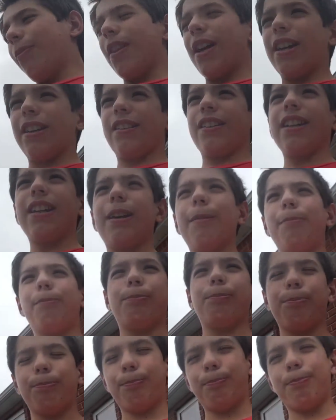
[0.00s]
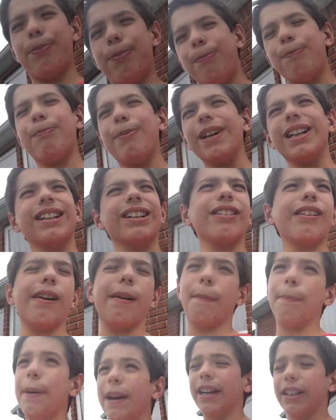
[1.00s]
It's like basically
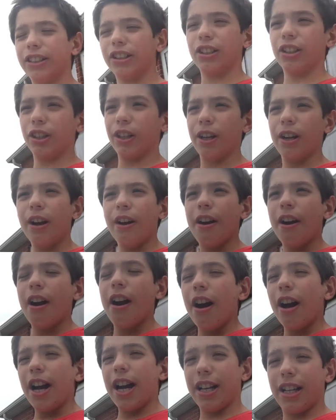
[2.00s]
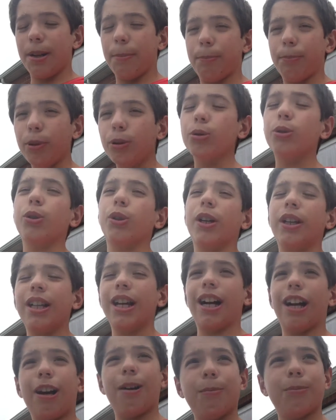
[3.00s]
a picture. It's a blue screen
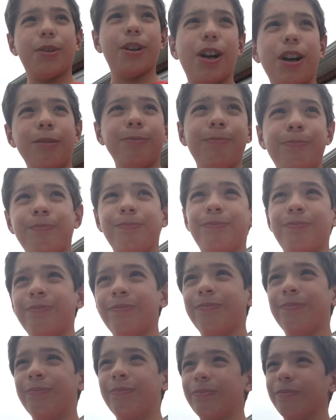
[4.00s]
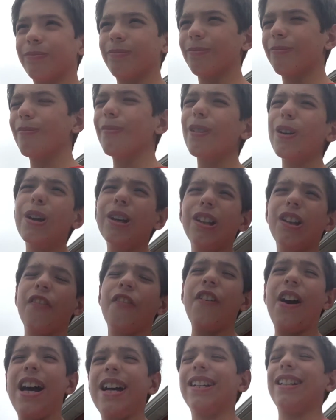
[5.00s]
that comes up with
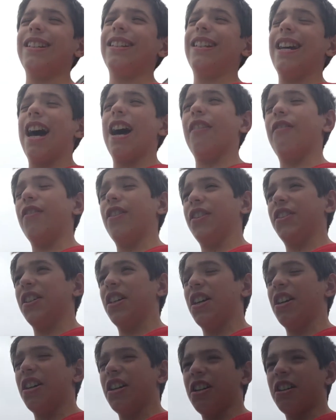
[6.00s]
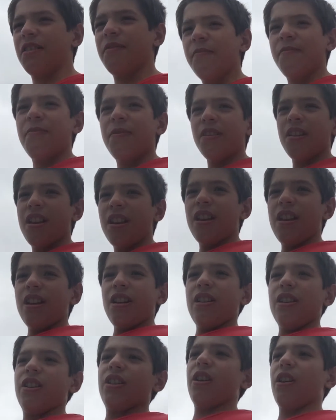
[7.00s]
a sad face on it.
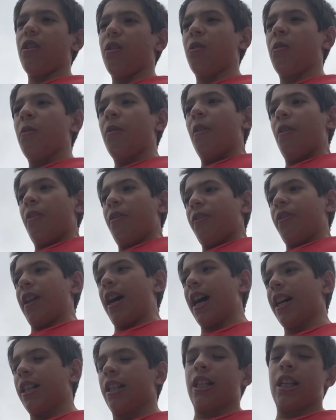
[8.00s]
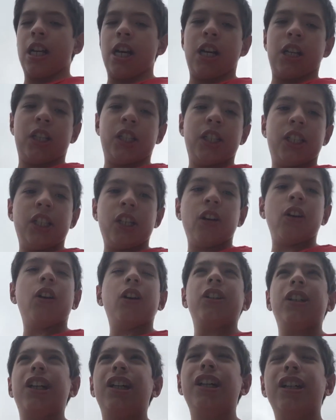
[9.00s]
So that's not good at
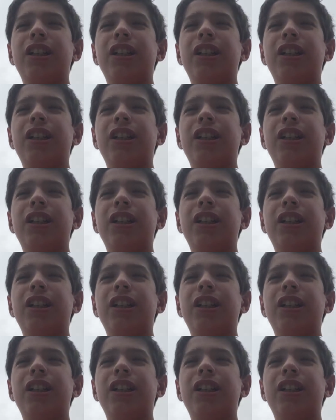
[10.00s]
all.